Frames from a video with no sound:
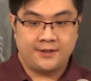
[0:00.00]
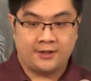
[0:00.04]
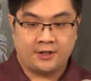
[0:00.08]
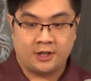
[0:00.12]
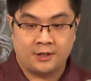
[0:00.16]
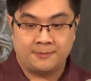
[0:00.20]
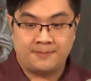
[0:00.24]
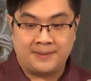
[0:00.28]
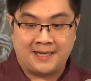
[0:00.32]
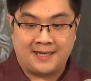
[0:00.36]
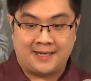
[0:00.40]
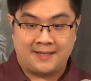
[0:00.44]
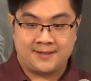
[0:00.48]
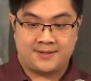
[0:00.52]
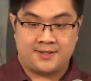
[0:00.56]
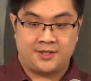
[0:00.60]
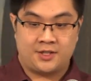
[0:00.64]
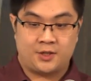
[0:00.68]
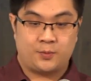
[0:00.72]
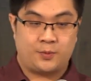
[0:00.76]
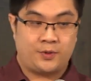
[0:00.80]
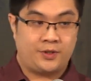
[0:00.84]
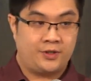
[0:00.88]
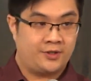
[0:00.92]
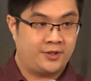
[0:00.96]
our
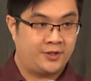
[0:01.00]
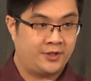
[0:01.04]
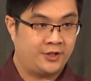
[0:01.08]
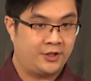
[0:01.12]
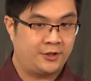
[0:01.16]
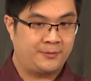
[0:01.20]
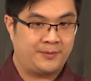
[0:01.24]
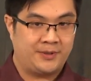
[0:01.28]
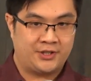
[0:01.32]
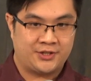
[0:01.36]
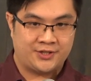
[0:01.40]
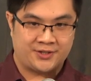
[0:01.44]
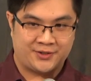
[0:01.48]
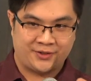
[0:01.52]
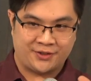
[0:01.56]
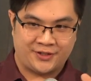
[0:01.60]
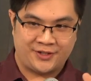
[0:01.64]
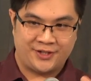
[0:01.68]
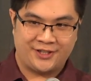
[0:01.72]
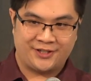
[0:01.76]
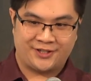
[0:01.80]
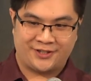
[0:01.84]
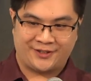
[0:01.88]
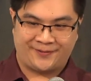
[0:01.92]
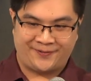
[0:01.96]
passage, we are going to be just
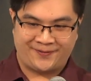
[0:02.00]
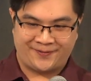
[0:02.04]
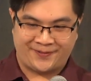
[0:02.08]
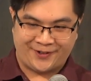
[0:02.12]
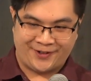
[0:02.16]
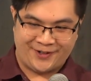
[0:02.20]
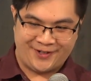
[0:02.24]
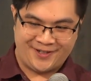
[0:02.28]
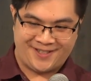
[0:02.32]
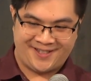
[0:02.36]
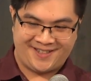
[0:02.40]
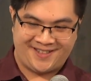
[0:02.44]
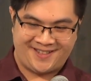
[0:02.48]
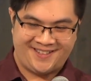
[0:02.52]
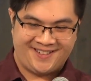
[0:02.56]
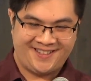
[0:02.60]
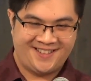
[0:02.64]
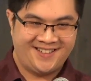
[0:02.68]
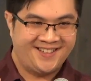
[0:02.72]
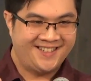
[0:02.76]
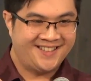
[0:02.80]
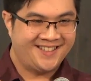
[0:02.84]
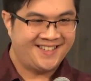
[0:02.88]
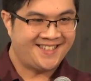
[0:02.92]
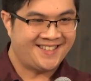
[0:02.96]
looking at the first
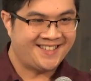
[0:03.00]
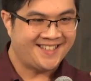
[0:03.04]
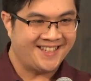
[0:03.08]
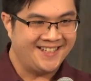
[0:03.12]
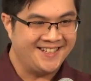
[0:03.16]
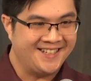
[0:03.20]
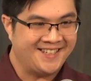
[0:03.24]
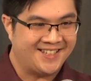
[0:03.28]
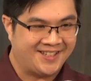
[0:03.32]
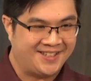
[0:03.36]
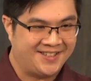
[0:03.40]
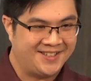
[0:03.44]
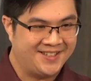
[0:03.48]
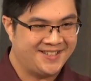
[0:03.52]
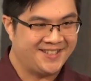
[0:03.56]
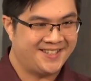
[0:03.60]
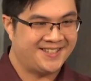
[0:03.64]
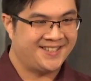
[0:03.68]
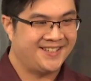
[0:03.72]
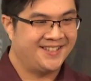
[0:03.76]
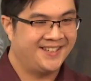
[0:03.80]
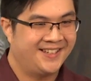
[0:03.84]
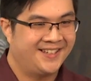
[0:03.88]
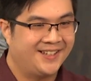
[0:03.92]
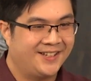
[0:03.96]

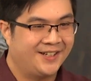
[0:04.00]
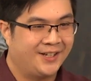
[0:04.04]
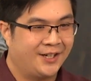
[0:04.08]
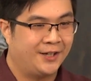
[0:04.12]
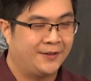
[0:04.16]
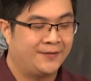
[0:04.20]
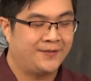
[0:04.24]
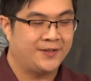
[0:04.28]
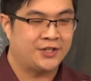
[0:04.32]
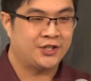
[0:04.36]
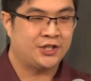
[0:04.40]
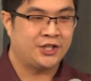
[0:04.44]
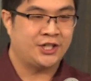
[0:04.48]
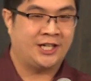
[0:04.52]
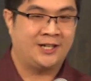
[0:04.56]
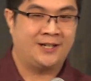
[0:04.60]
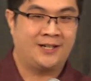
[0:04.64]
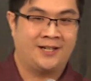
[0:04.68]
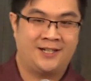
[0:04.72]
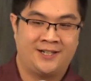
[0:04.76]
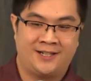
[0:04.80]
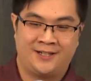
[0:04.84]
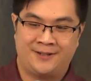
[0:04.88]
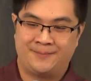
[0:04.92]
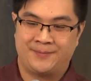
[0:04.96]
sentence of this
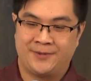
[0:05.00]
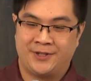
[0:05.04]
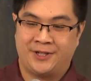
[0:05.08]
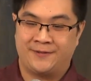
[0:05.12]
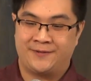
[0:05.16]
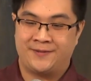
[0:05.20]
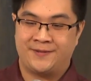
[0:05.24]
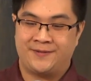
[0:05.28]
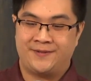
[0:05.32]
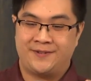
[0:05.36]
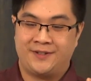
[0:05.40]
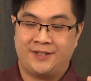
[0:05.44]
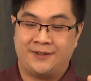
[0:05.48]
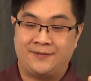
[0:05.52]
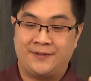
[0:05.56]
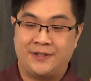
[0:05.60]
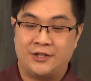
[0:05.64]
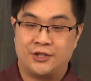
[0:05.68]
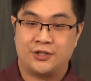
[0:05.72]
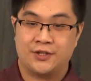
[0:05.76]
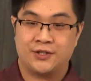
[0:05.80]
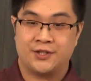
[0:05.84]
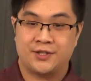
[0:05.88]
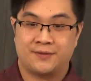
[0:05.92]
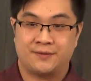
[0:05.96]
of
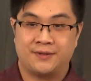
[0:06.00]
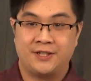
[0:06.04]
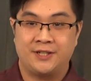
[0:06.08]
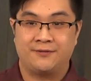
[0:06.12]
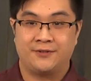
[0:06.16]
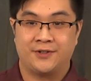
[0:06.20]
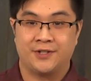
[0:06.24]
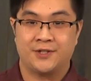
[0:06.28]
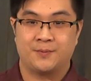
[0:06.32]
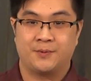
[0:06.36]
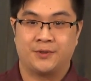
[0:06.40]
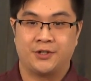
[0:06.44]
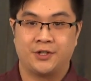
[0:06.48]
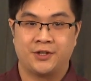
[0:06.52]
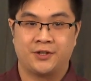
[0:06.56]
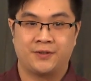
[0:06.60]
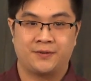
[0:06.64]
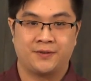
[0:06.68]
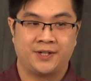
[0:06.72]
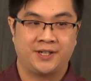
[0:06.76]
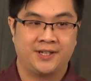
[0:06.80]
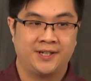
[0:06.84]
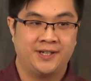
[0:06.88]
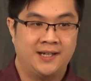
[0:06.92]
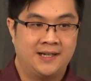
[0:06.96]
Ephesians 3, verse 1 to
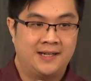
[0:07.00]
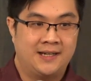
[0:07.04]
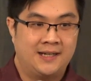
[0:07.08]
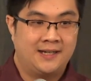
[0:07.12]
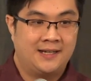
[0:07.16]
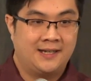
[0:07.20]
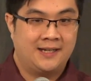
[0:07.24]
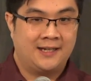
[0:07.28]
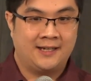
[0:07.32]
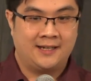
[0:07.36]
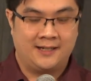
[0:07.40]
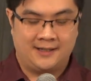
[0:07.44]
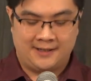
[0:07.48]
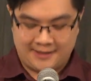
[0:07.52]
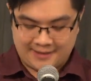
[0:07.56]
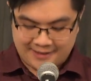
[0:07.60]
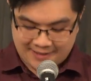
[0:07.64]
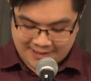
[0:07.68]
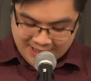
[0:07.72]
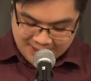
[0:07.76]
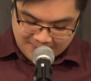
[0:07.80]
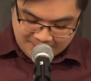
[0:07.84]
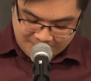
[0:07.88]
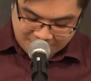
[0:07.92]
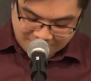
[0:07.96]
3. And
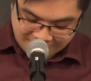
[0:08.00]
as we